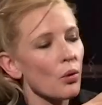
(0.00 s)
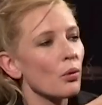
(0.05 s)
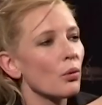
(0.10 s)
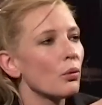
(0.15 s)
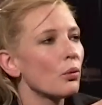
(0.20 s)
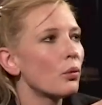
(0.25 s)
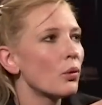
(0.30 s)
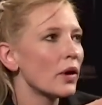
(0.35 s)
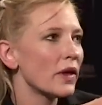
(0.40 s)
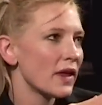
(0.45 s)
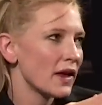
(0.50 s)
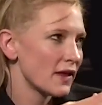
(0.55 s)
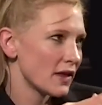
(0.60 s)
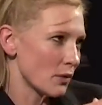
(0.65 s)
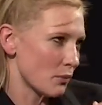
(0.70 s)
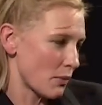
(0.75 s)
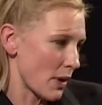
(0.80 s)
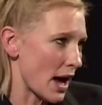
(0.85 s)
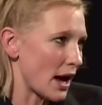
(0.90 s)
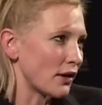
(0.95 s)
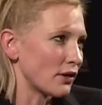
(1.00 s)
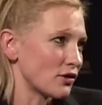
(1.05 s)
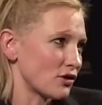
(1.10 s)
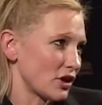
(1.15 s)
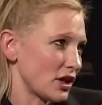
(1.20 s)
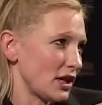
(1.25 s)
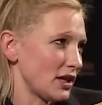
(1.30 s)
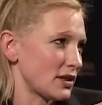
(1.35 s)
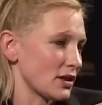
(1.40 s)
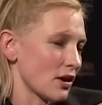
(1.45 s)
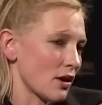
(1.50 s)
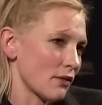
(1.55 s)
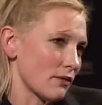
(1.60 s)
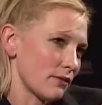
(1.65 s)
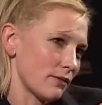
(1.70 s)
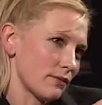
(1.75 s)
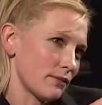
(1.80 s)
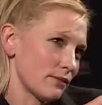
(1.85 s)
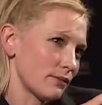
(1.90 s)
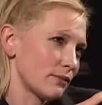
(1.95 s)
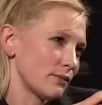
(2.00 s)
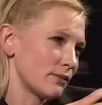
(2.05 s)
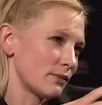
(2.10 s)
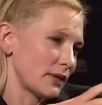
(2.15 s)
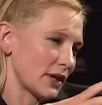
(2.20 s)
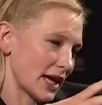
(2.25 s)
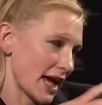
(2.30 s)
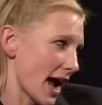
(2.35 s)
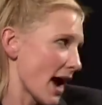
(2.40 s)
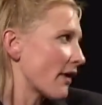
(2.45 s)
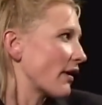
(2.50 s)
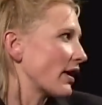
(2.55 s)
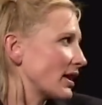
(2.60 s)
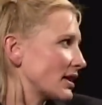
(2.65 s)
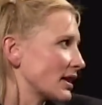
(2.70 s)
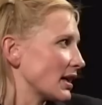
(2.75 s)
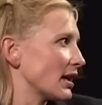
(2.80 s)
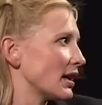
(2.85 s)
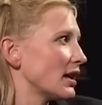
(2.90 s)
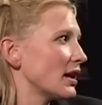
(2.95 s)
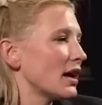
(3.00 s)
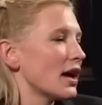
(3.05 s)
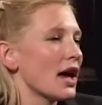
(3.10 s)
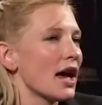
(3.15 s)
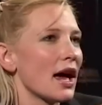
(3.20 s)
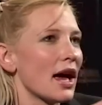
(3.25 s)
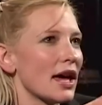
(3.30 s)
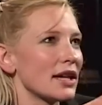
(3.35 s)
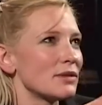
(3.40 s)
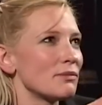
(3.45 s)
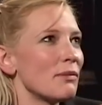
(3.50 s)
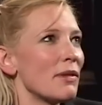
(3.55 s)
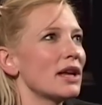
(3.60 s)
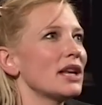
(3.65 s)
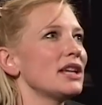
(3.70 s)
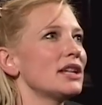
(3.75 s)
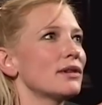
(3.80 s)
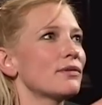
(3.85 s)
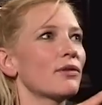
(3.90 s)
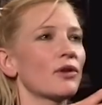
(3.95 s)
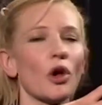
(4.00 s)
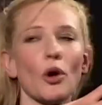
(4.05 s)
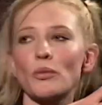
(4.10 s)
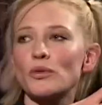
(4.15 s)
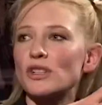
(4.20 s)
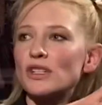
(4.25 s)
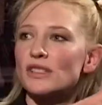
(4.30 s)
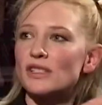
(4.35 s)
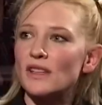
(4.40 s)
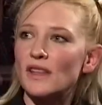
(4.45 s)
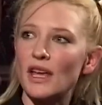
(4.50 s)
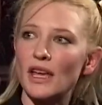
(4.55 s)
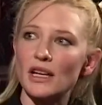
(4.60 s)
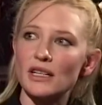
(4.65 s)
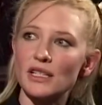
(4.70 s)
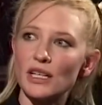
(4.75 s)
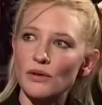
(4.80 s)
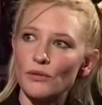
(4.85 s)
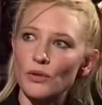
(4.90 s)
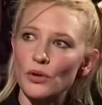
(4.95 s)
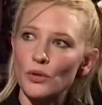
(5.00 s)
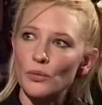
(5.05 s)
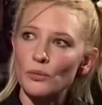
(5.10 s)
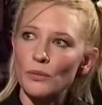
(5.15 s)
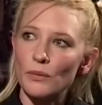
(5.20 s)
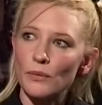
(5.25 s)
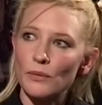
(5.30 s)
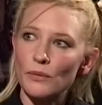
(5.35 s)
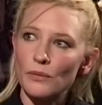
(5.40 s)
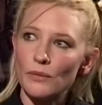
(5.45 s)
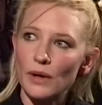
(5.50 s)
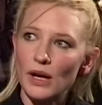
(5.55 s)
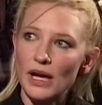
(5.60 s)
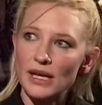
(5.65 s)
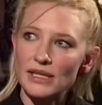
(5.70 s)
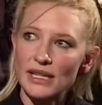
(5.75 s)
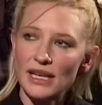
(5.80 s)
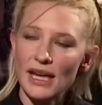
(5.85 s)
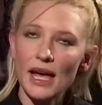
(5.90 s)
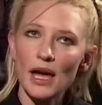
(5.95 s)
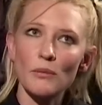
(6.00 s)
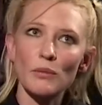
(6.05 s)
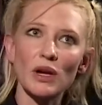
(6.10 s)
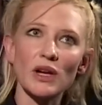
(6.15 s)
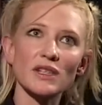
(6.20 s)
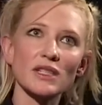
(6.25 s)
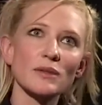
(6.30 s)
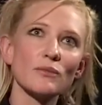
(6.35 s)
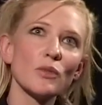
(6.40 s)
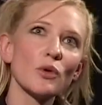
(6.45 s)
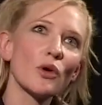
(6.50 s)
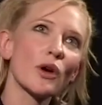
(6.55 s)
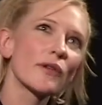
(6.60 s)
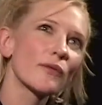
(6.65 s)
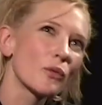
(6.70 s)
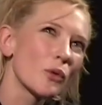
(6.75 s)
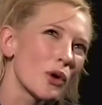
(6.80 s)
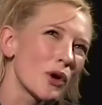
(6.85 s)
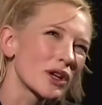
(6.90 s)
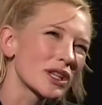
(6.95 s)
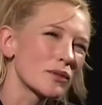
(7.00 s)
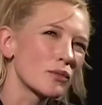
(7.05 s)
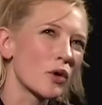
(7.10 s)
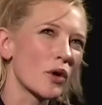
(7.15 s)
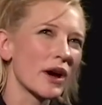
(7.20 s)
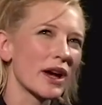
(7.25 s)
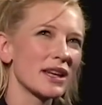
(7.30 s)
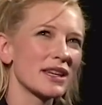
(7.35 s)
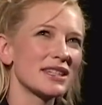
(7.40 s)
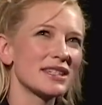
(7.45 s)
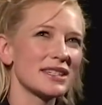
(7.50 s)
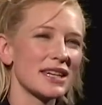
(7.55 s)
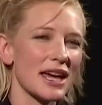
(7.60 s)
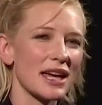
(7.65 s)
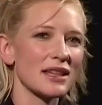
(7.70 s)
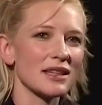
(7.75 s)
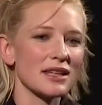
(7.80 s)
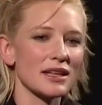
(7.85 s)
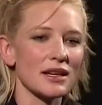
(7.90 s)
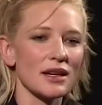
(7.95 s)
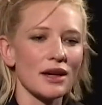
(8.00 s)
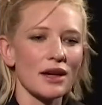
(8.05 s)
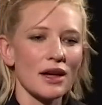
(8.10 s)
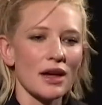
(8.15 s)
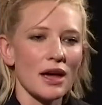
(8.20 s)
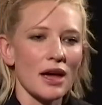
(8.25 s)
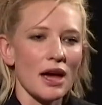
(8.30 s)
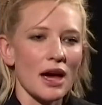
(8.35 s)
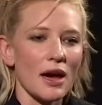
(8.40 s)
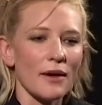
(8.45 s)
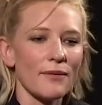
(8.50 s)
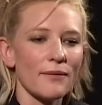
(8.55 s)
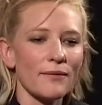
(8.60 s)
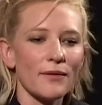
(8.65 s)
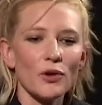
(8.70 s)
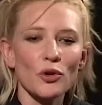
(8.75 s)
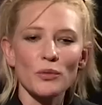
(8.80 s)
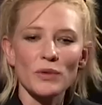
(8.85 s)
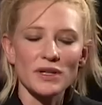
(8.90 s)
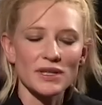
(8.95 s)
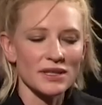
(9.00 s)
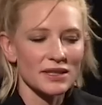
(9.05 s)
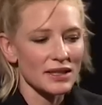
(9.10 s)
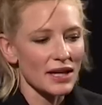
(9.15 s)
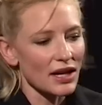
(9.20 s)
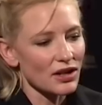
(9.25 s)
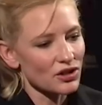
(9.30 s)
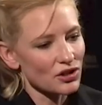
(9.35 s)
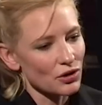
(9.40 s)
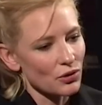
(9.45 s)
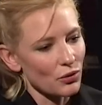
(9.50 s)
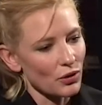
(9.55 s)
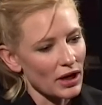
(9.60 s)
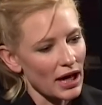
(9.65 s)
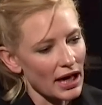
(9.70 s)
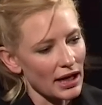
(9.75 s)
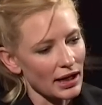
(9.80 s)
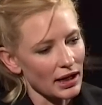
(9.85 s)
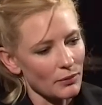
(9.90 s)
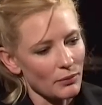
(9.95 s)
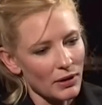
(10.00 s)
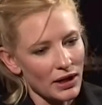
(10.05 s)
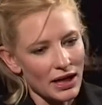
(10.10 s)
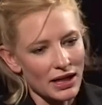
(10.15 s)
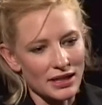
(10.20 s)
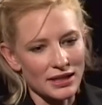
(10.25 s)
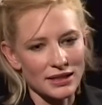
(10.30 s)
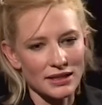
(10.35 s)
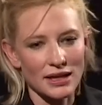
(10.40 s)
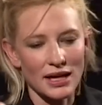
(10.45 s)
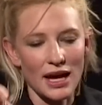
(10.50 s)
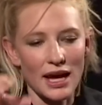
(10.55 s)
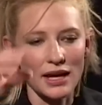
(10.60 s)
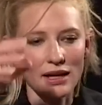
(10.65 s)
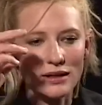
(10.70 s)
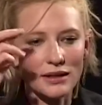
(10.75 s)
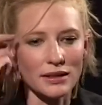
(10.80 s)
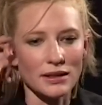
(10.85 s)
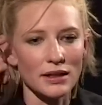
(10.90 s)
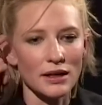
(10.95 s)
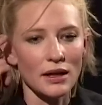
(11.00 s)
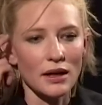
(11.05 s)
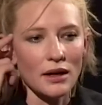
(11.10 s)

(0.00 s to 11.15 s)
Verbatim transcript: within the boundaries of the character, as many different options in the editing room as I can, because the more I've worked, the more I understand that a film is such an organic beast, and